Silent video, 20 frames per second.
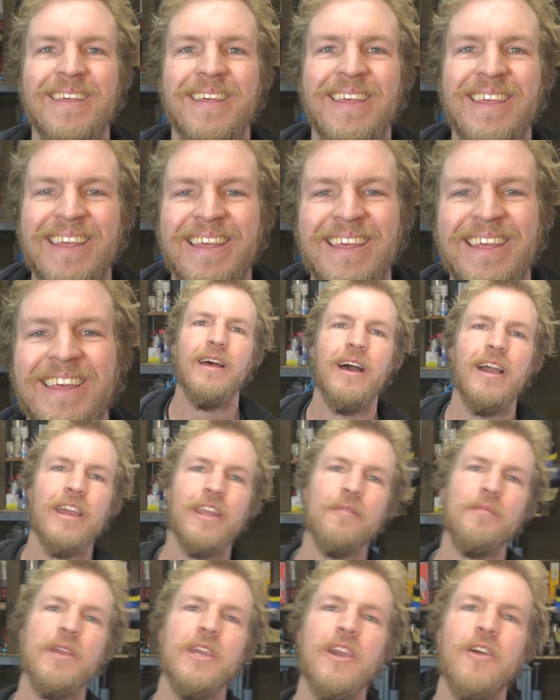I'm
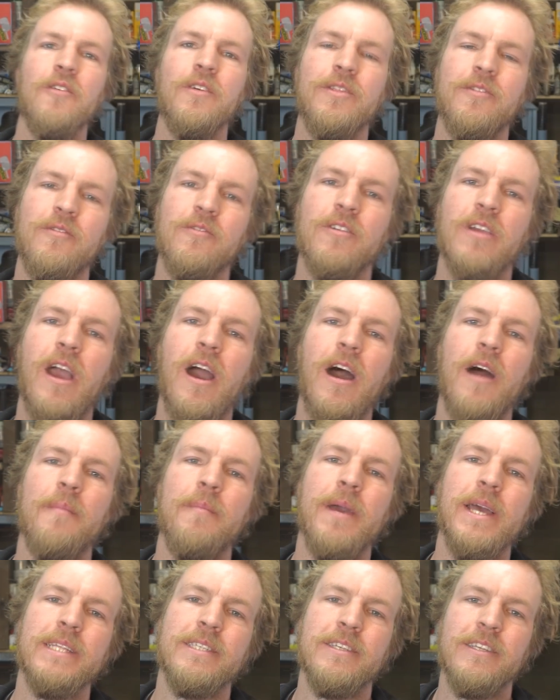going to be going through
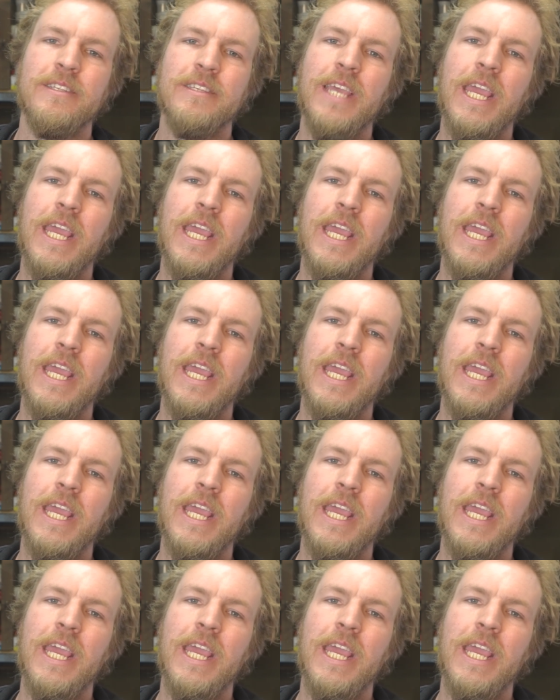comments and